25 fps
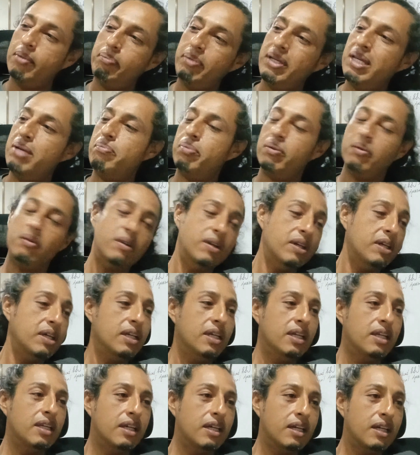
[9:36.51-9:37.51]
people.
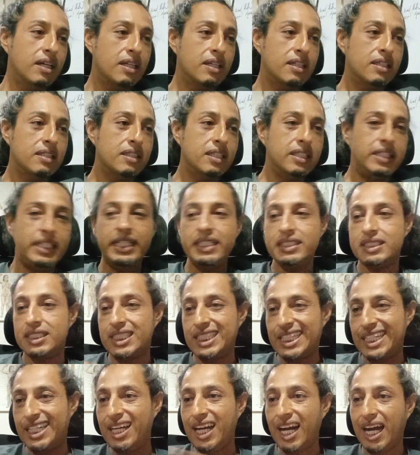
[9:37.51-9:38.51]
The things that
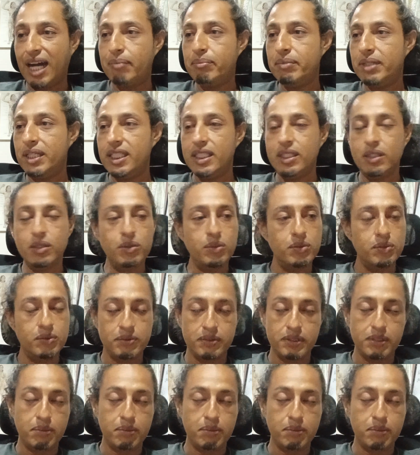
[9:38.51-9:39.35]
they commonly do.